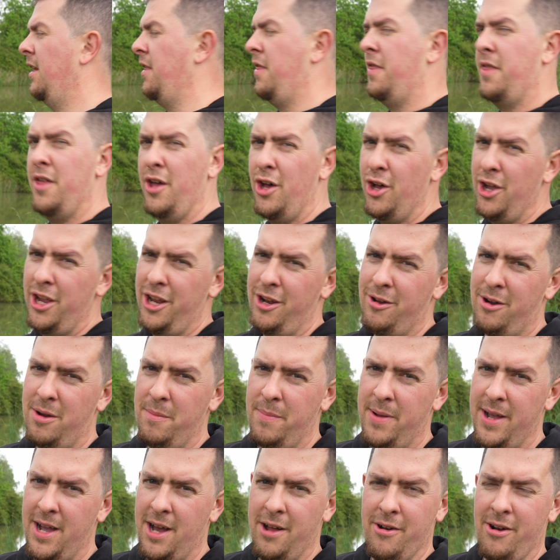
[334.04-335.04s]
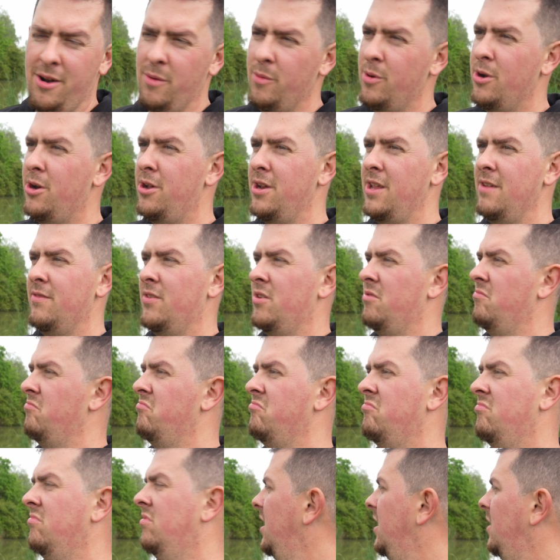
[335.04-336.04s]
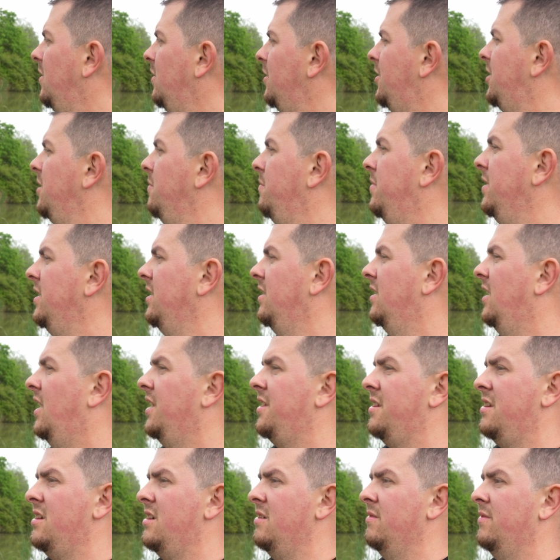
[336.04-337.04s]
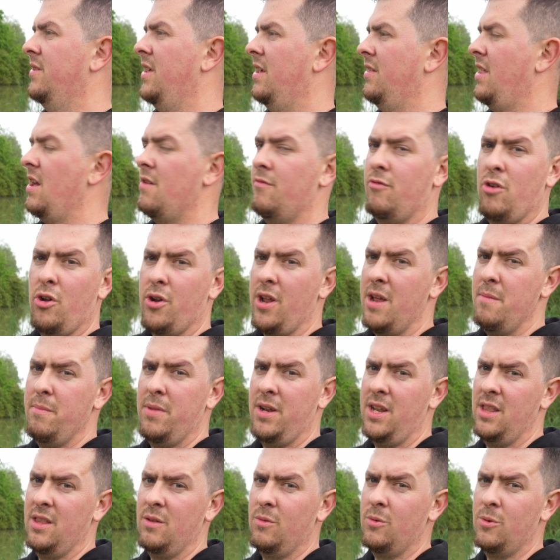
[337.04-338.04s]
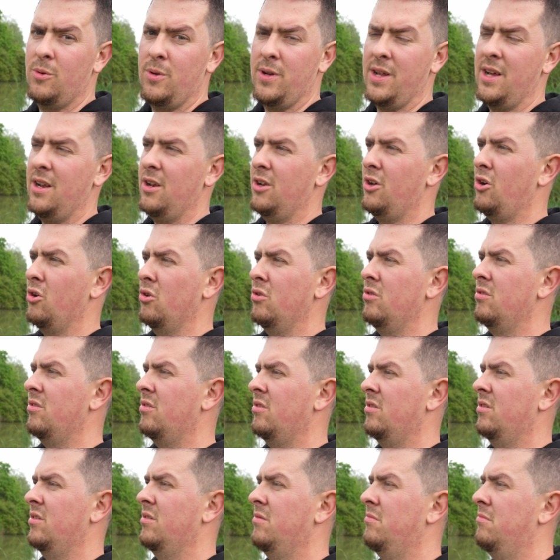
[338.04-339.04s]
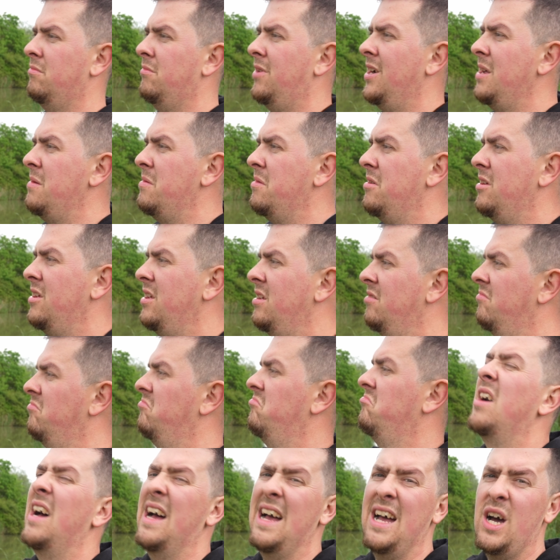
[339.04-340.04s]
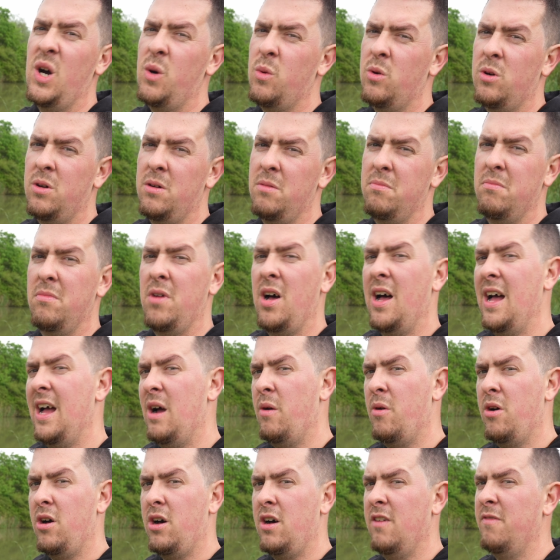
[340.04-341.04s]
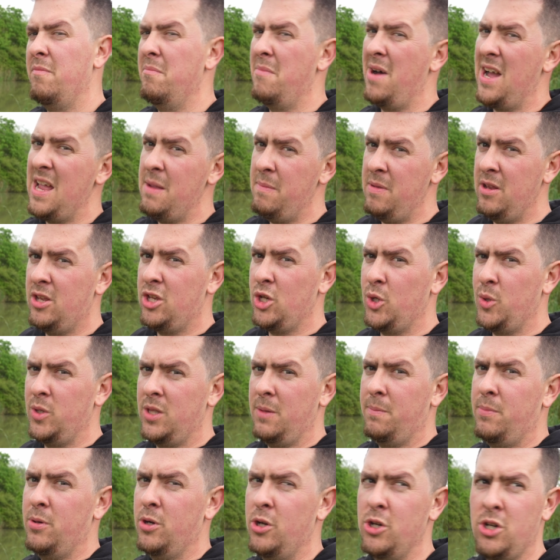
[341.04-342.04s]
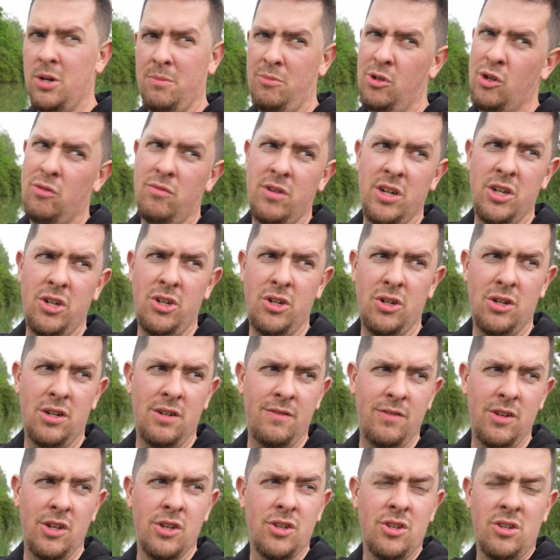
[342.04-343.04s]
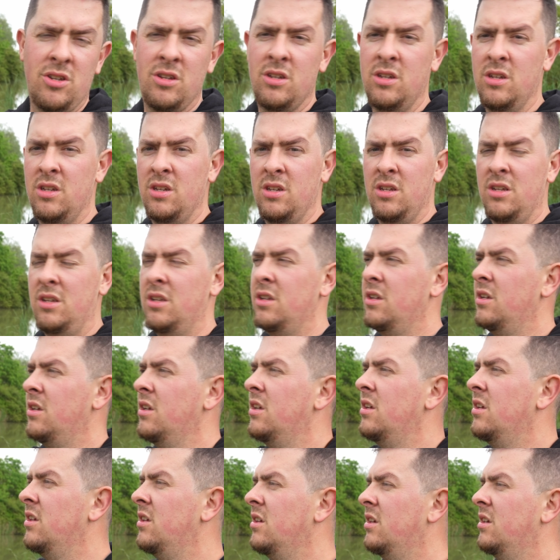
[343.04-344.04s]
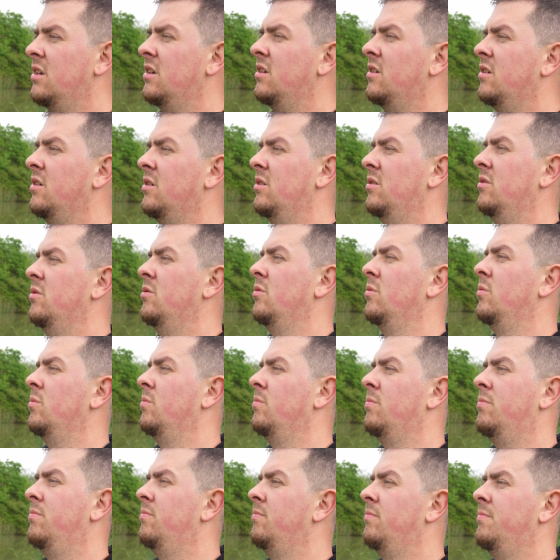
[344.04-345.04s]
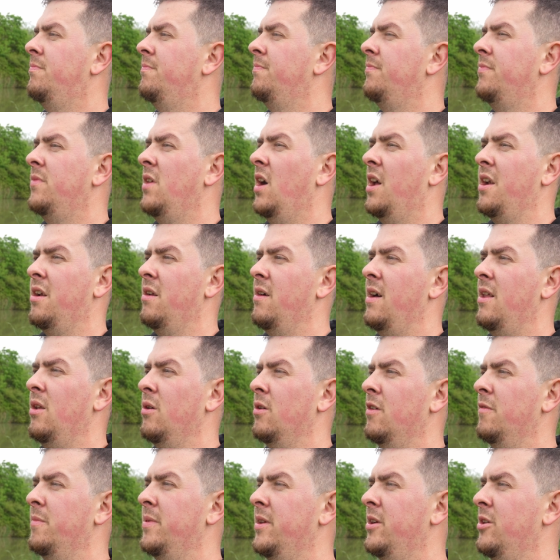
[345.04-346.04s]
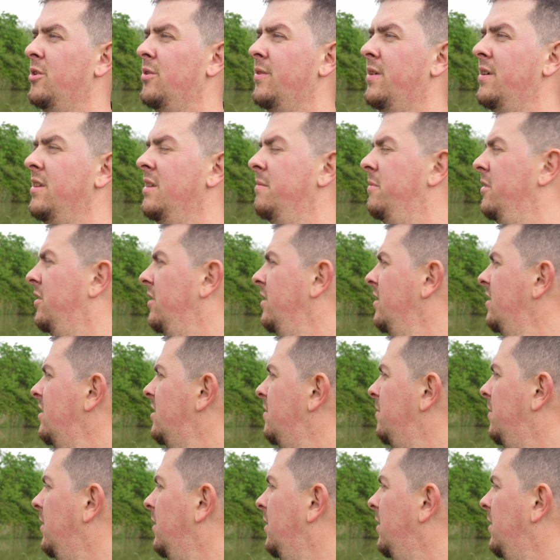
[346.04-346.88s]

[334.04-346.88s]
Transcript: 39 pounder. It weren't even, what's it been? I don't know. That rod ain't been in the water that long. Maybe hour, hour and a half, maybe two at the push. I'm not really sure. I've lost, oh, I don't know how long I've been here already, to be honest,